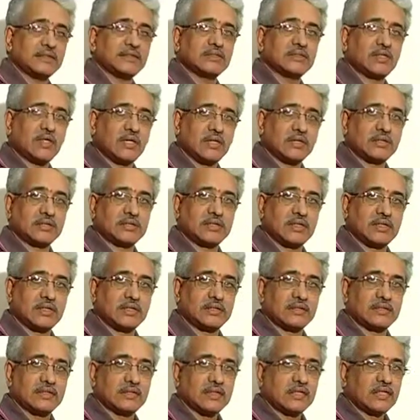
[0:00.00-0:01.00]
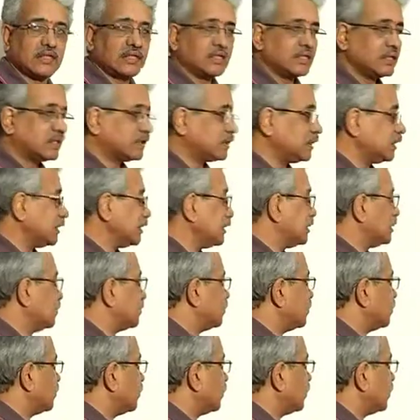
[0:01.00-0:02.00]
is constant, the
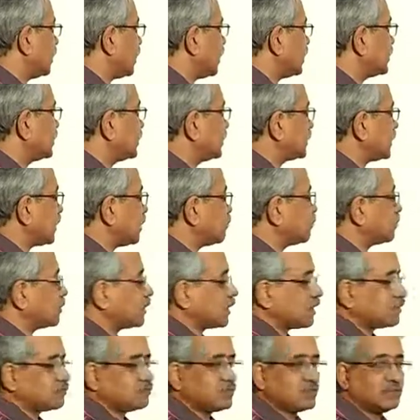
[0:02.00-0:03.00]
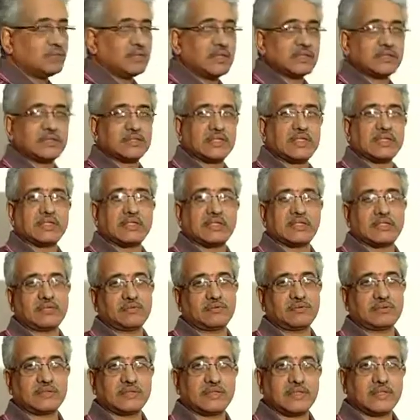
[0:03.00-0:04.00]
velocity time graph will be a straight
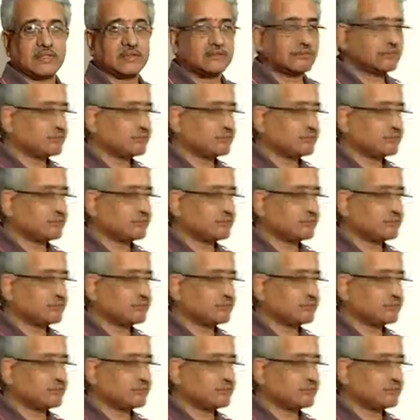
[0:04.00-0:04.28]
line, we said.